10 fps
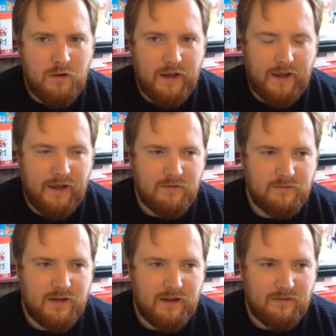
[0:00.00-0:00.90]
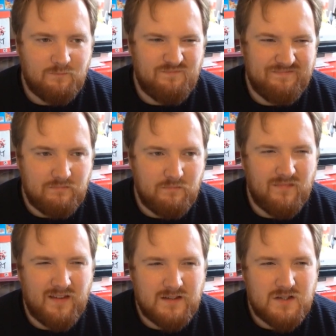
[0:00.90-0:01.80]
Okay.
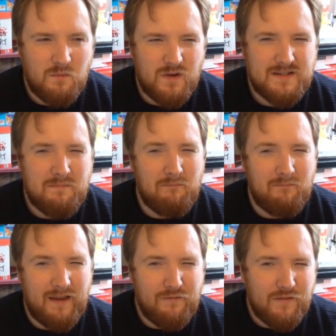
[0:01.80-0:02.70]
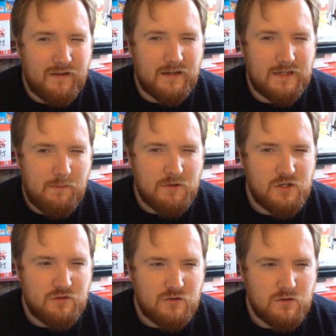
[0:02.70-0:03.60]
In some ways it may have felt like
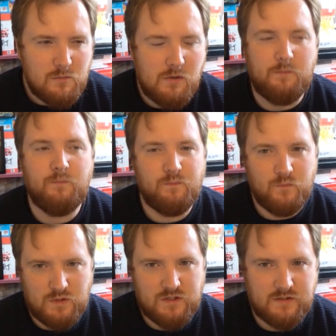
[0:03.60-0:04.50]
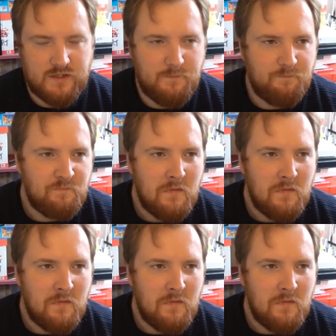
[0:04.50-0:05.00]
damage control, but we shall see.